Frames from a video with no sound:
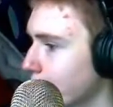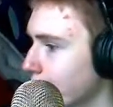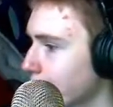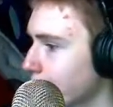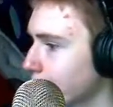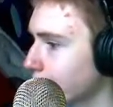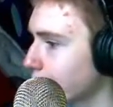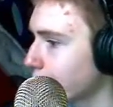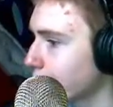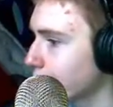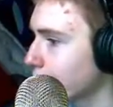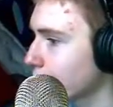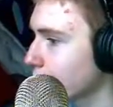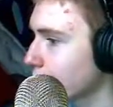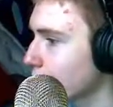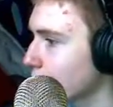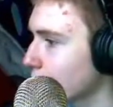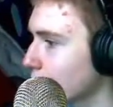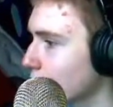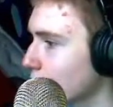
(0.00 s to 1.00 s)

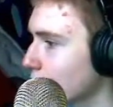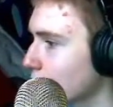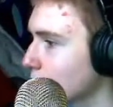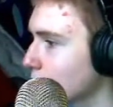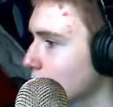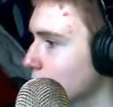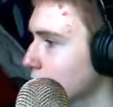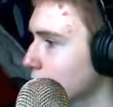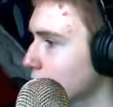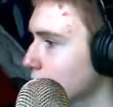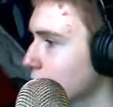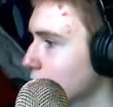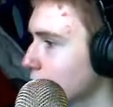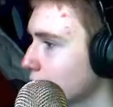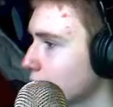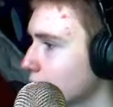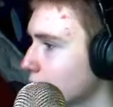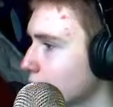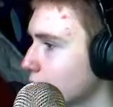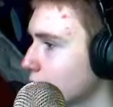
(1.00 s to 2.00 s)

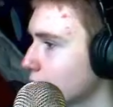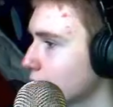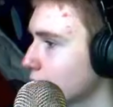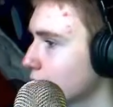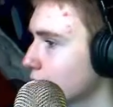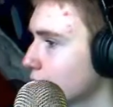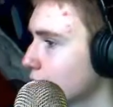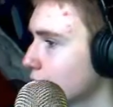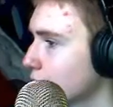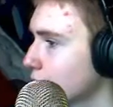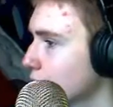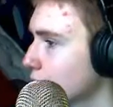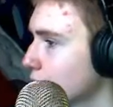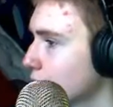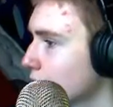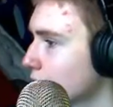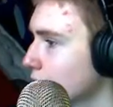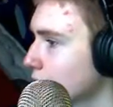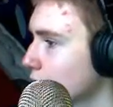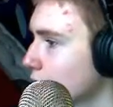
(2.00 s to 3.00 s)

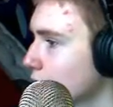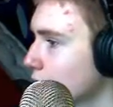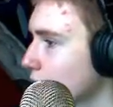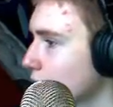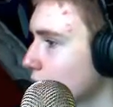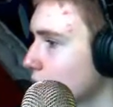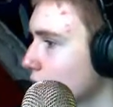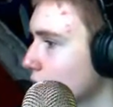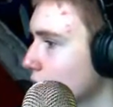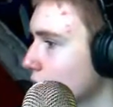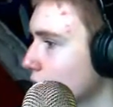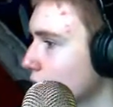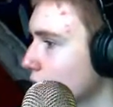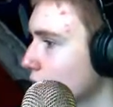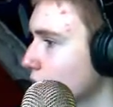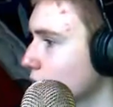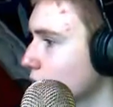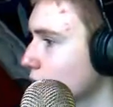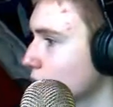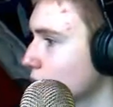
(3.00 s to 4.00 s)

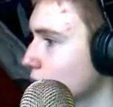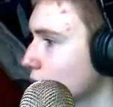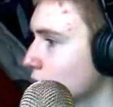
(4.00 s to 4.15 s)
[no speech]